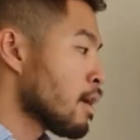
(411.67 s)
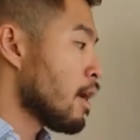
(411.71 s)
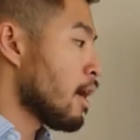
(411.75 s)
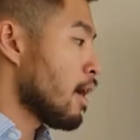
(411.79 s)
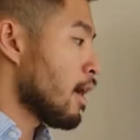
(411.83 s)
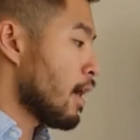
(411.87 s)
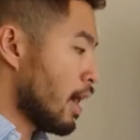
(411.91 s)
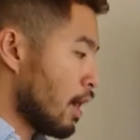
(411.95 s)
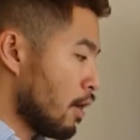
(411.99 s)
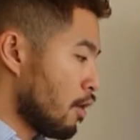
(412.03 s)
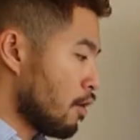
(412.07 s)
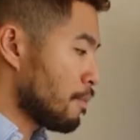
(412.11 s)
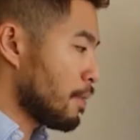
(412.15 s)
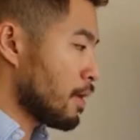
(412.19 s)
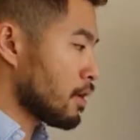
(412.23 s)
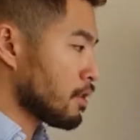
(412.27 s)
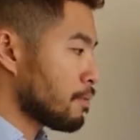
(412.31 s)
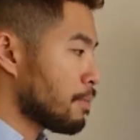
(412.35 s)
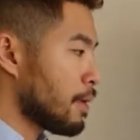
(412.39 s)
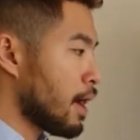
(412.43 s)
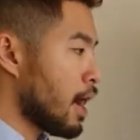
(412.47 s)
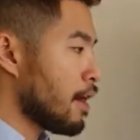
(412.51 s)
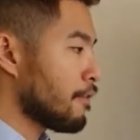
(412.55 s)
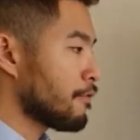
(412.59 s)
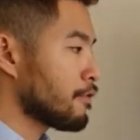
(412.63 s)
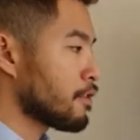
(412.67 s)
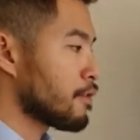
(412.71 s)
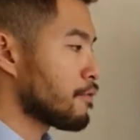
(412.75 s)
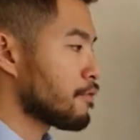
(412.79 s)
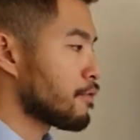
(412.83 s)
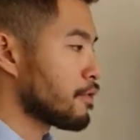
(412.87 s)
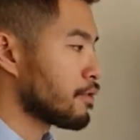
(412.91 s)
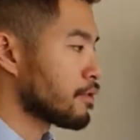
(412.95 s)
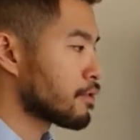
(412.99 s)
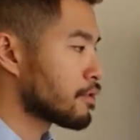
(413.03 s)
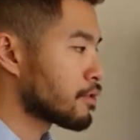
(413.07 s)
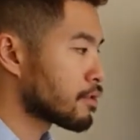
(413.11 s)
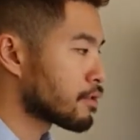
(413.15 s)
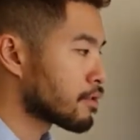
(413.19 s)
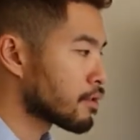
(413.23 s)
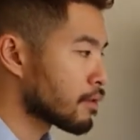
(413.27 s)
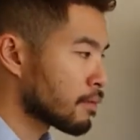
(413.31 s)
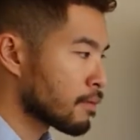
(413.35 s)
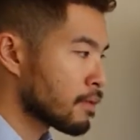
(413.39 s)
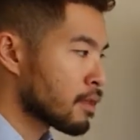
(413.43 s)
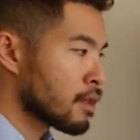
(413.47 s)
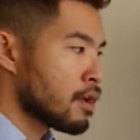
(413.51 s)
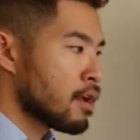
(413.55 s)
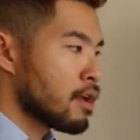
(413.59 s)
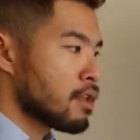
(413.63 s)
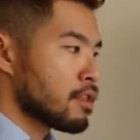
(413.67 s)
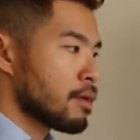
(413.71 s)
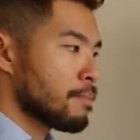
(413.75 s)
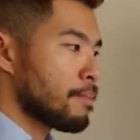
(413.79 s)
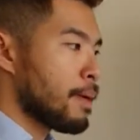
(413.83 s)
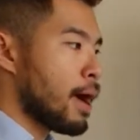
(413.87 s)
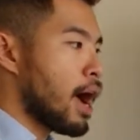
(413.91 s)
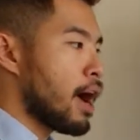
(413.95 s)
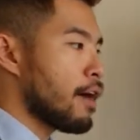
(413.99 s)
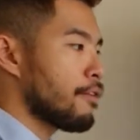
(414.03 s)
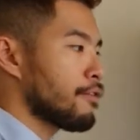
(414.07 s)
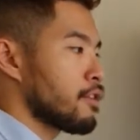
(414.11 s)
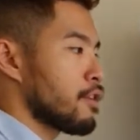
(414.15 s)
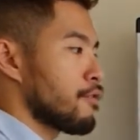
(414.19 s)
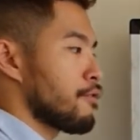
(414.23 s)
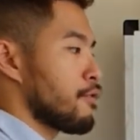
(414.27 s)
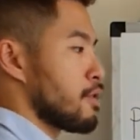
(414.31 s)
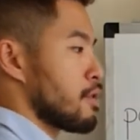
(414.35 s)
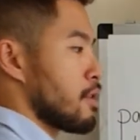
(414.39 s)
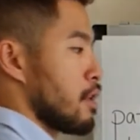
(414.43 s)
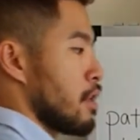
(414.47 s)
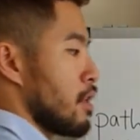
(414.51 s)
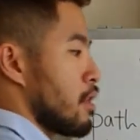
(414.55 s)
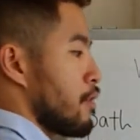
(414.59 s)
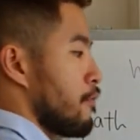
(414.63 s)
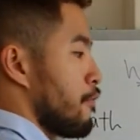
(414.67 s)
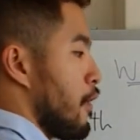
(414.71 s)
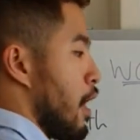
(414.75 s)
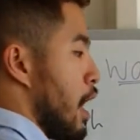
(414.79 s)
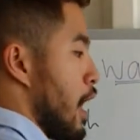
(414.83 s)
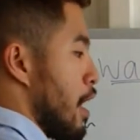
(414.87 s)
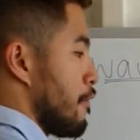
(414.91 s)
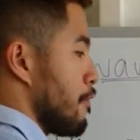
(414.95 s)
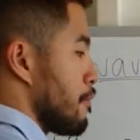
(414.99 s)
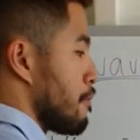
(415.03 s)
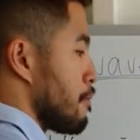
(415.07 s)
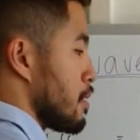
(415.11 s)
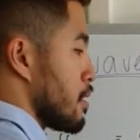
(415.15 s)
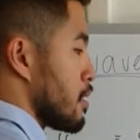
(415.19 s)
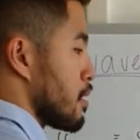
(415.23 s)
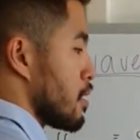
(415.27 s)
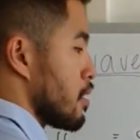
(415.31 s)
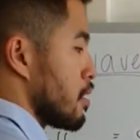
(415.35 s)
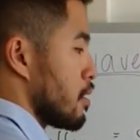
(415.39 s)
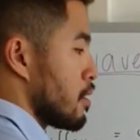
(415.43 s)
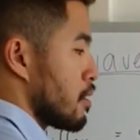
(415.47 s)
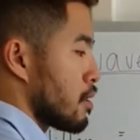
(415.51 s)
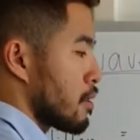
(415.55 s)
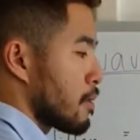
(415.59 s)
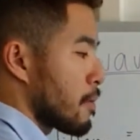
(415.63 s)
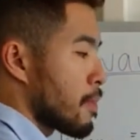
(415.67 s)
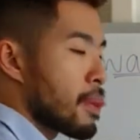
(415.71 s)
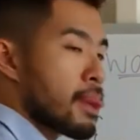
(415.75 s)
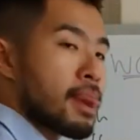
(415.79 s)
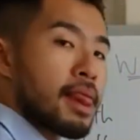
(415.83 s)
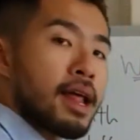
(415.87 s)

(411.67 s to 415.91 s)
How about the path difference? The path difference is 5 meters.